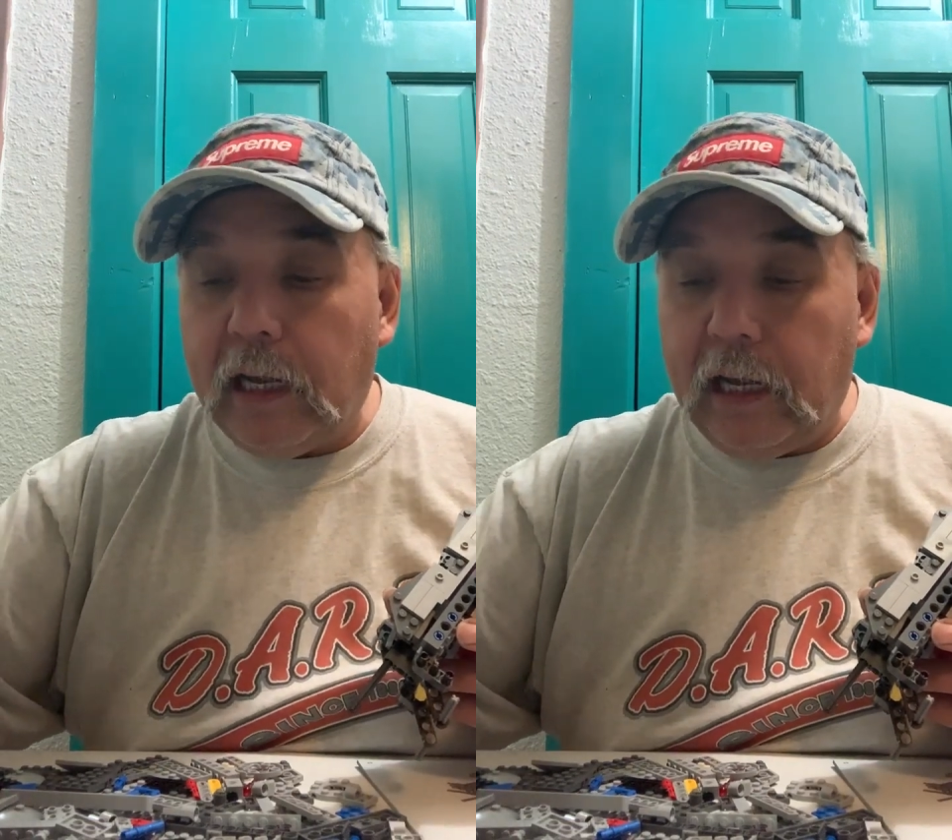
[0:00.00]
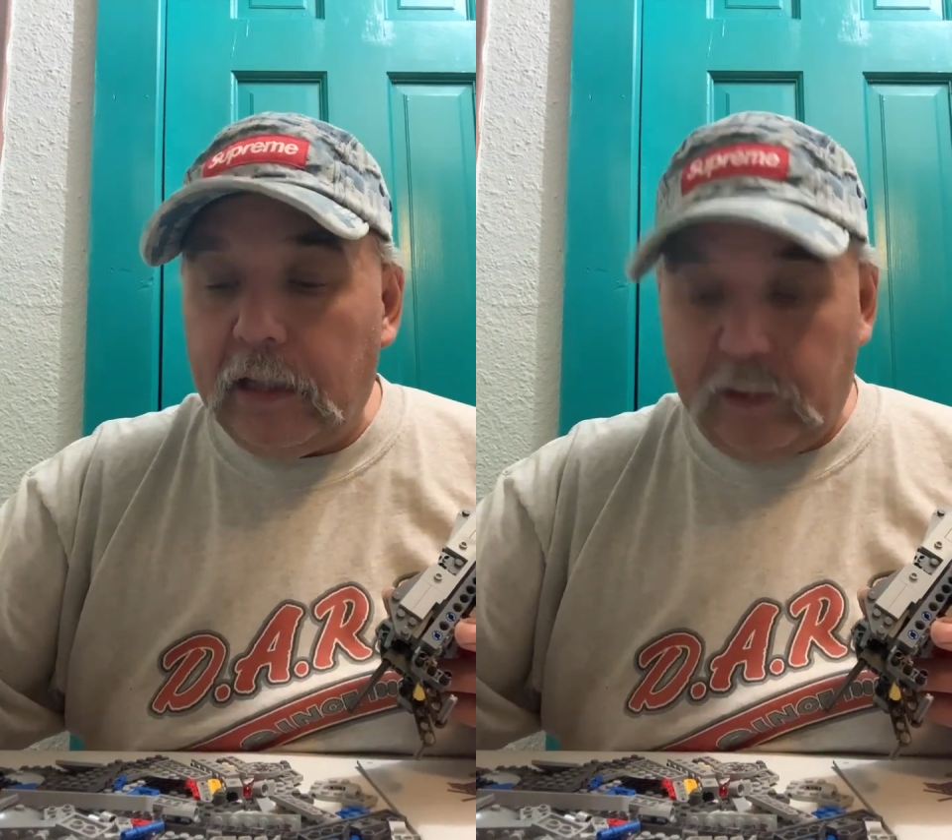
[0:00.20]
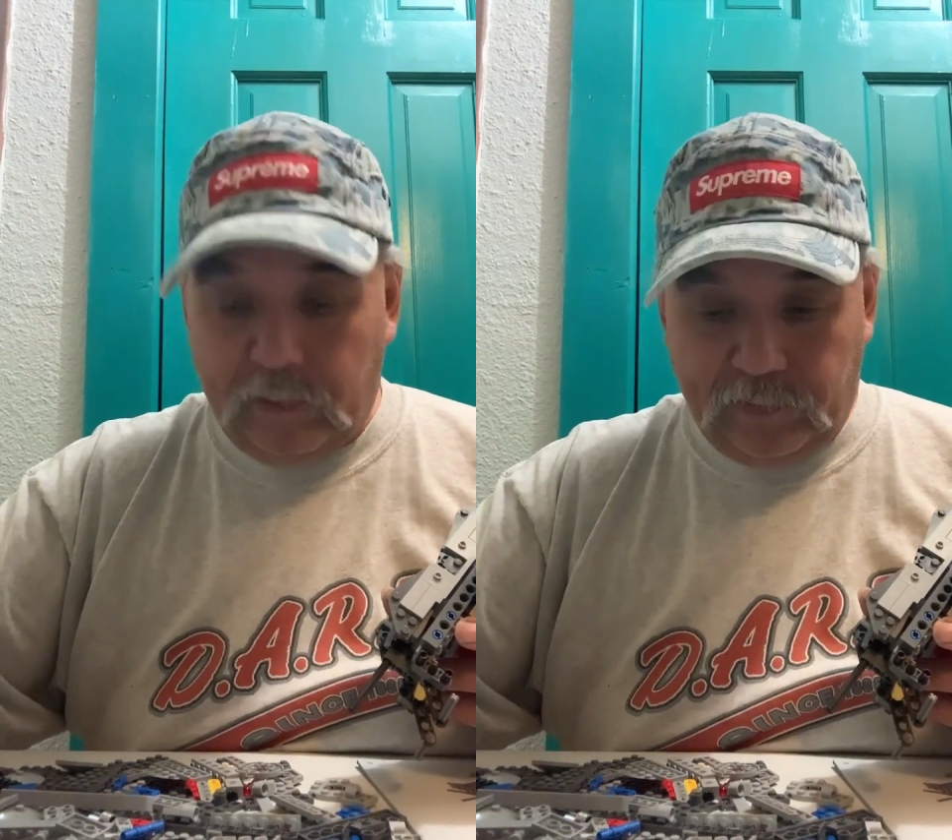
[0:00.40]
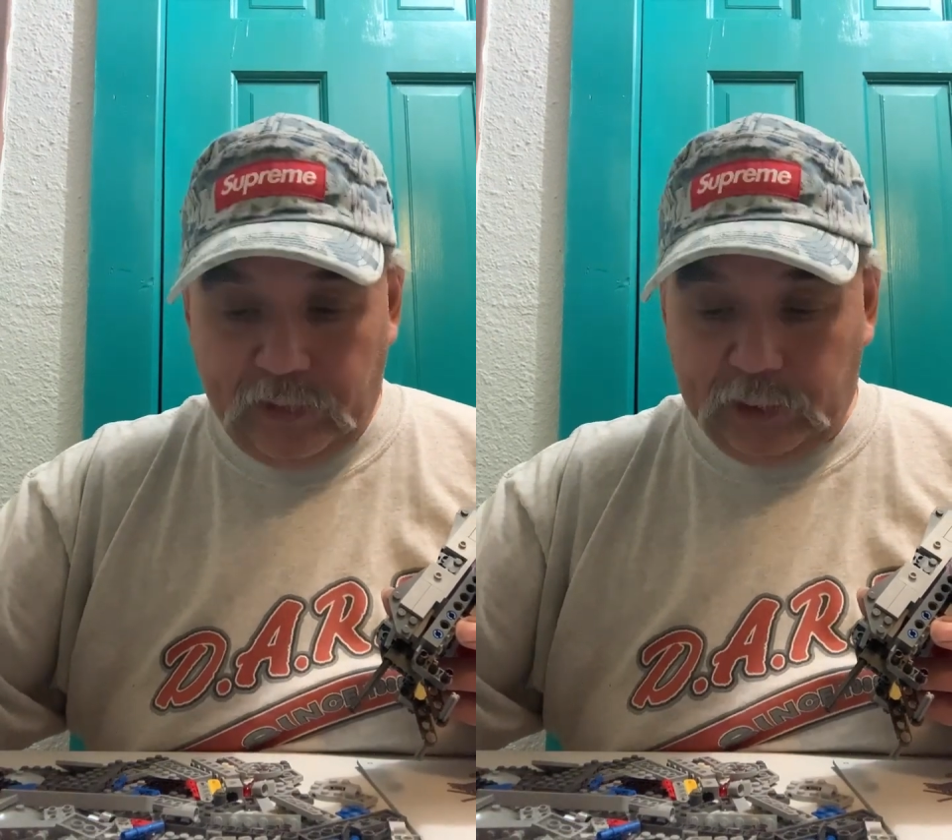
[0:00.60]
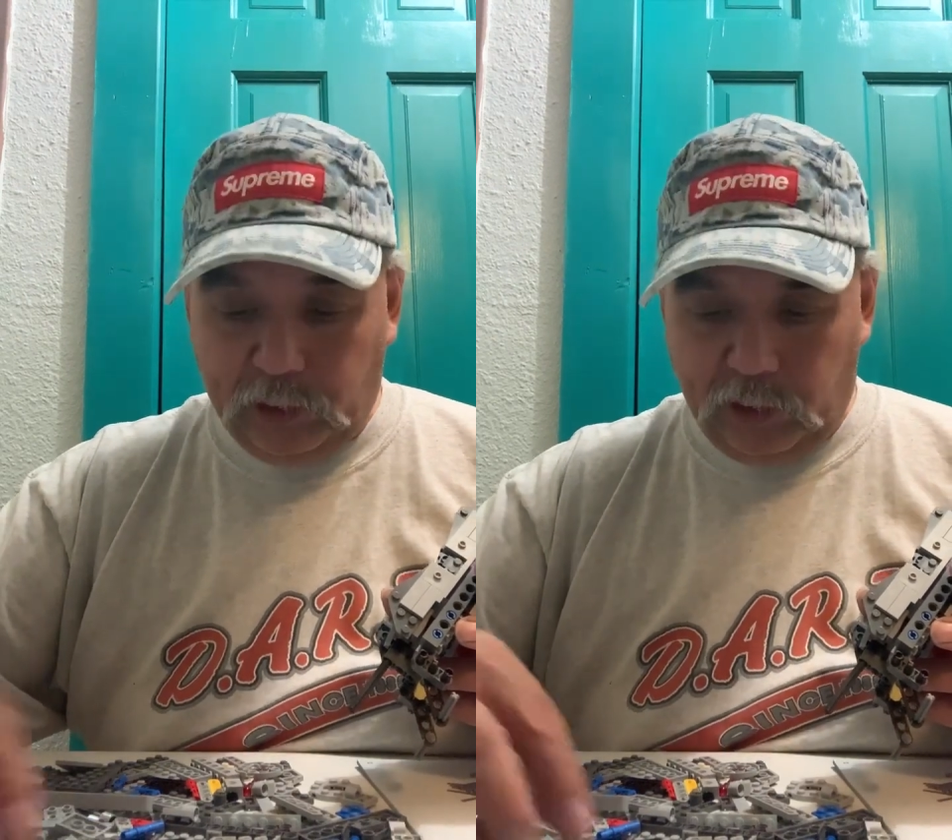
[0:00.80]
and they're
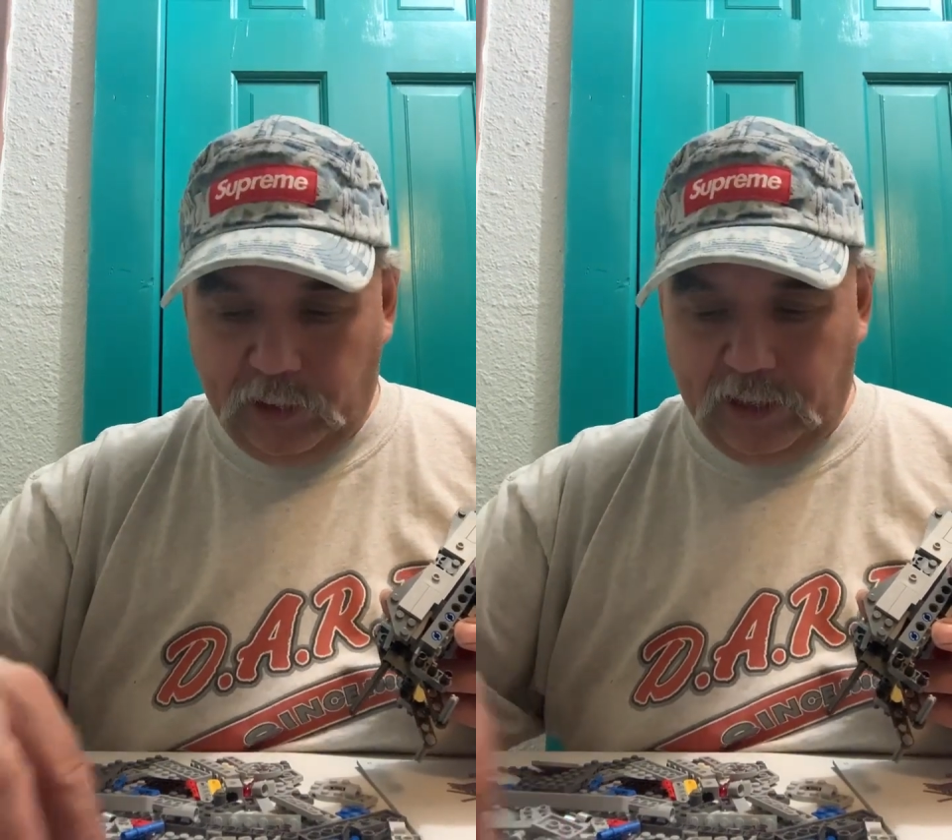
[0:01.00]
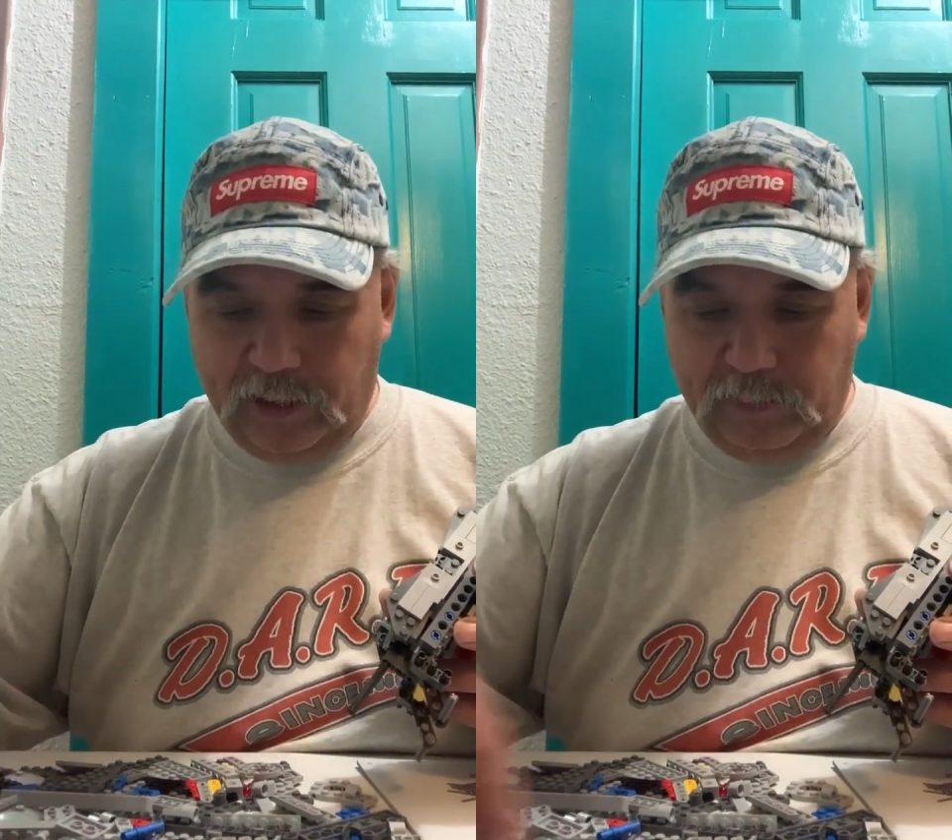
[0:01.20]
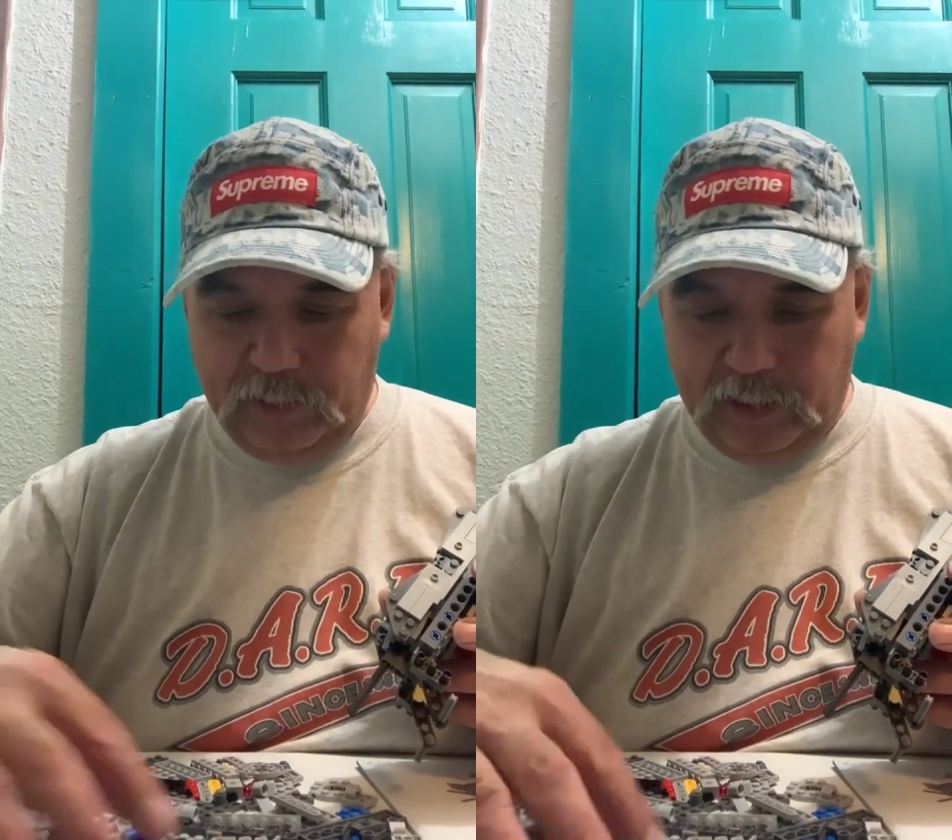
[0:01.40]
featured on that